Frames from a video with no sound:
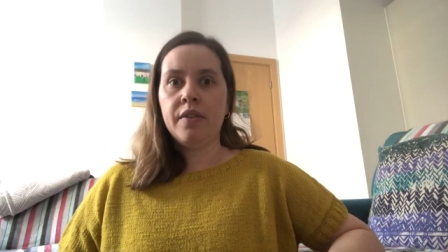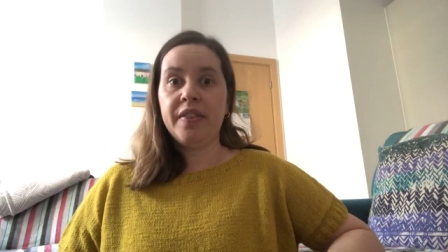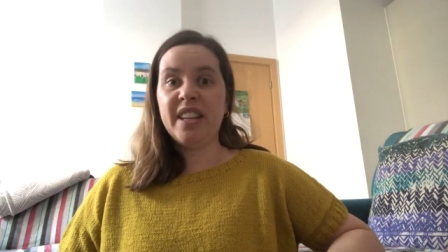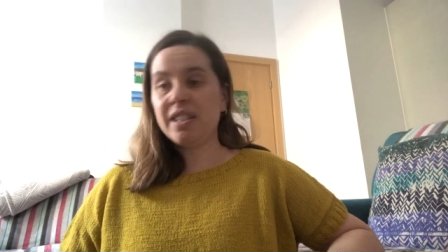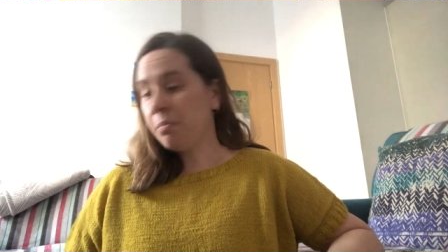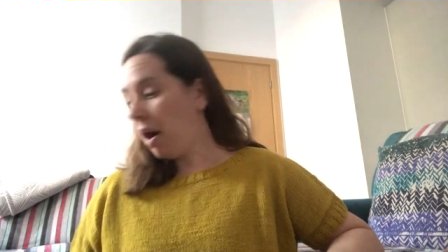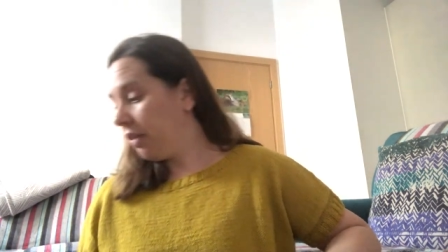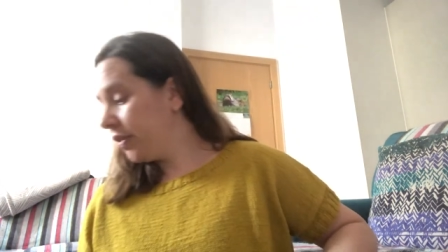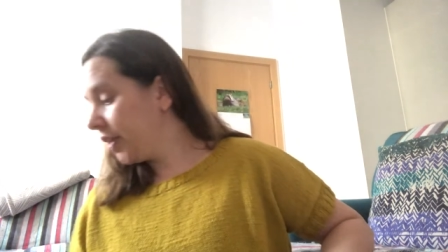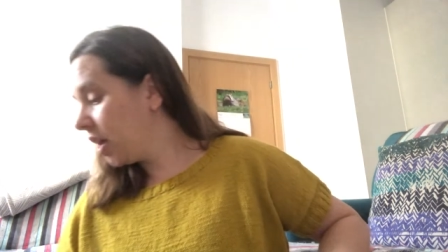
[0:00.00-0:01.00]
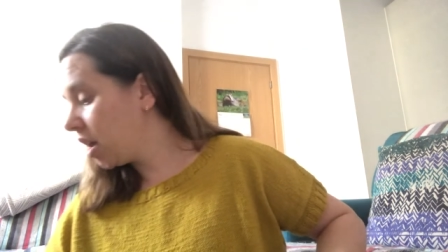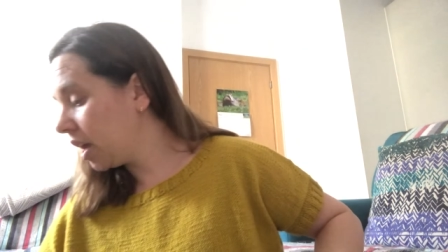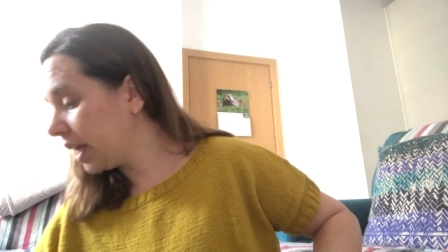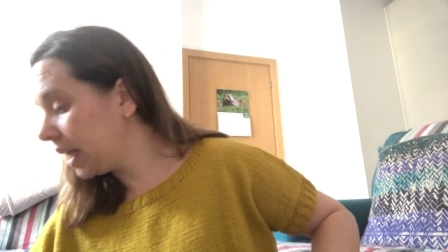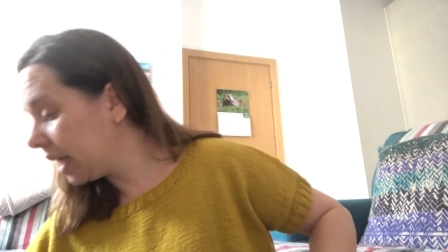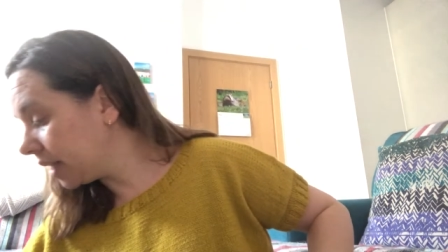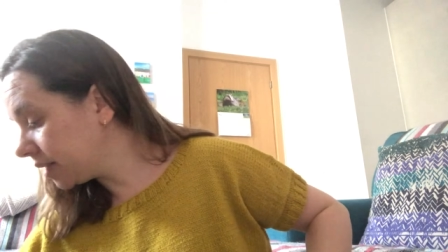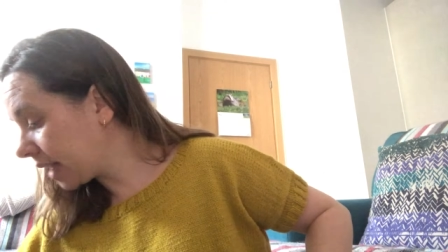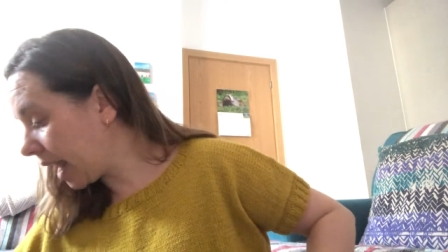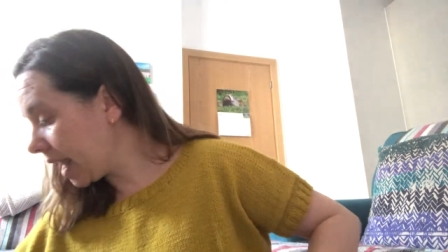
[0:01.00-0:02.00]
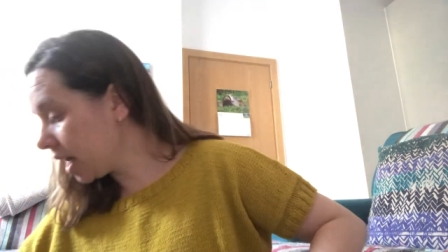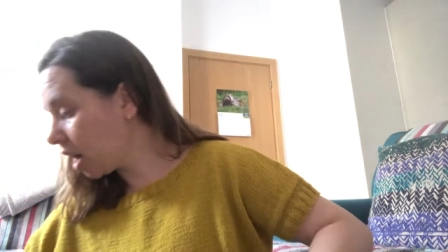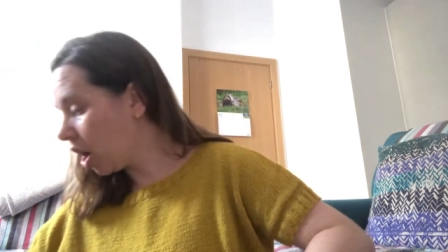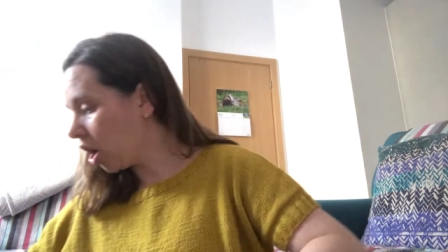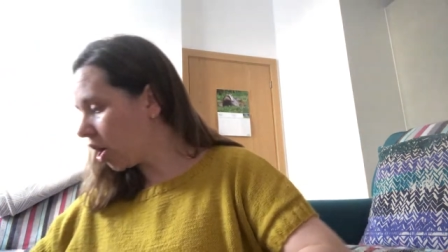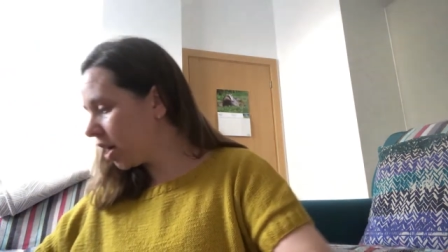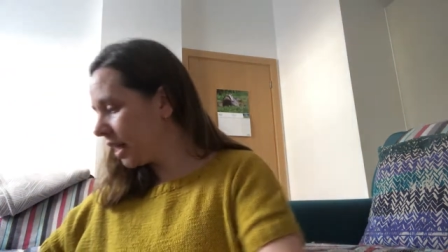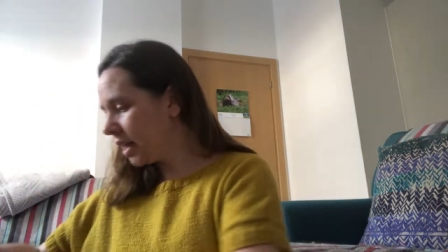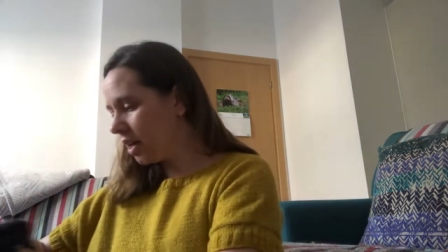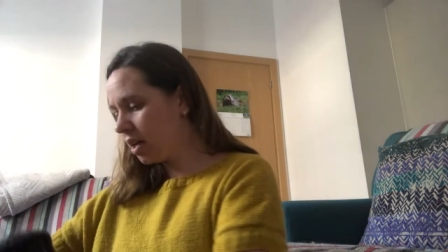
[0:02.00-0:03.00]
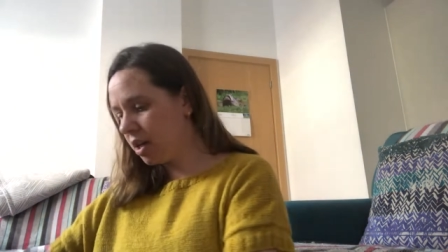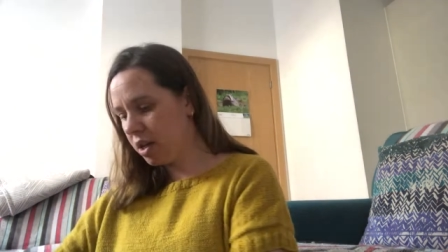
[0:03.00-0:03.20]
this month is a cardigan